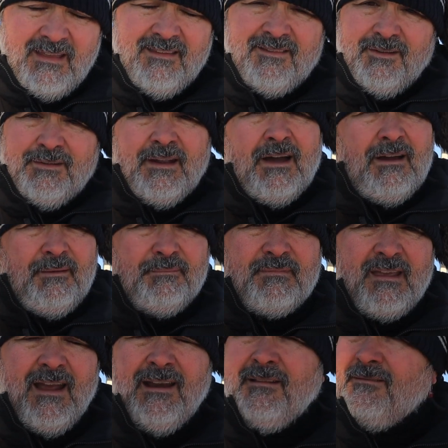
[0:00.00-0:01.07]
so now
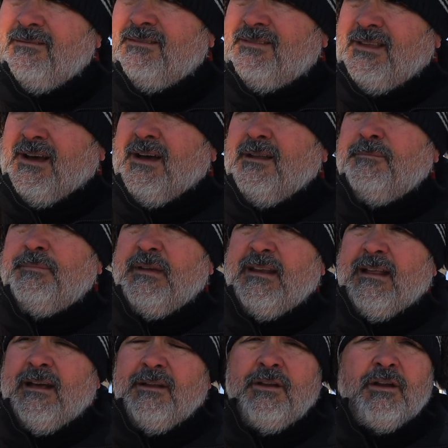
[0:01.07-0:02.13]
I'm kind of done
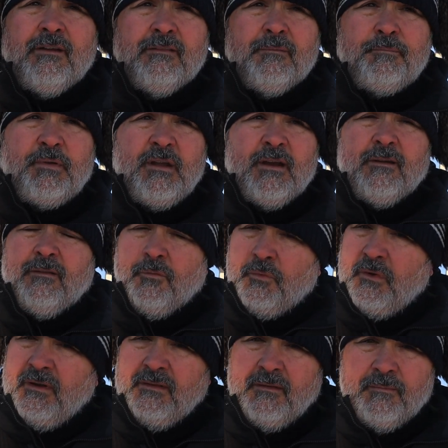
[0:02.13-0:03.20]
being out here on the pier. The
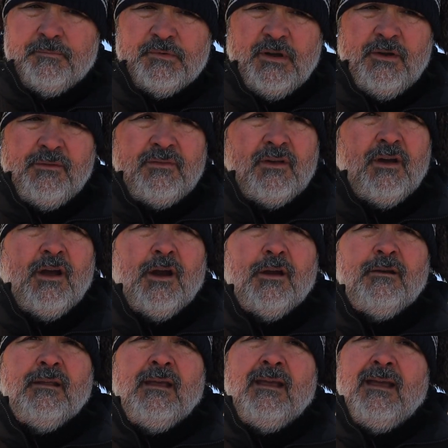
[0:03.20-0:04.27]
wind is blowing so
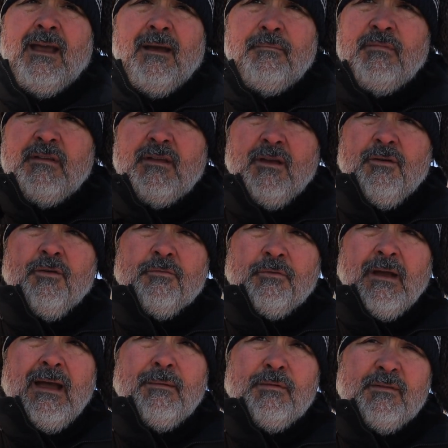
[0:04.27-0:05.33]
hard. Amico
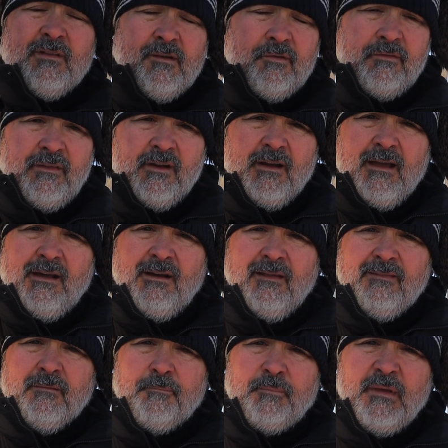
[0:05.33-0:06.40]
Roberts over there out
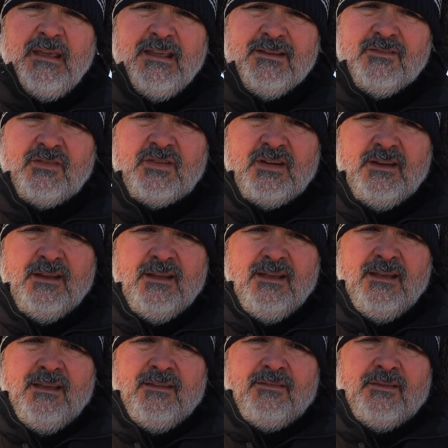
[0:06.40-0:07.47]
on the beach.
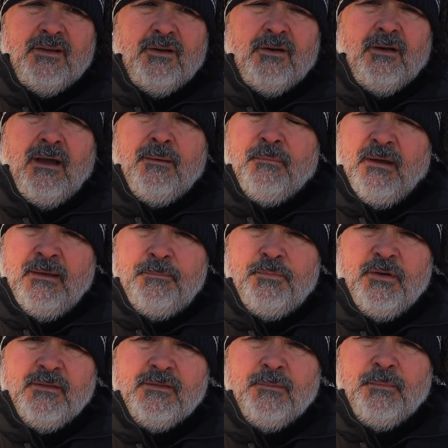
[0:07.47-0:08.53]
So I might
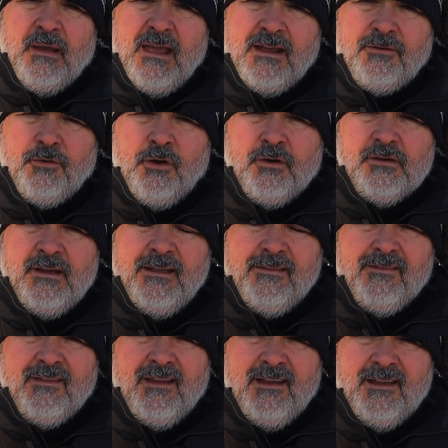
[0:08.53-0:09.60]
put the macro
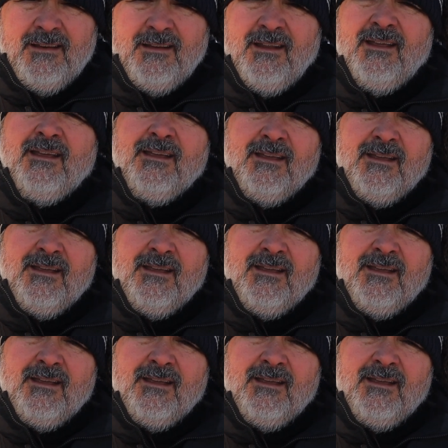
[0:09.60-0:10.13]
lens on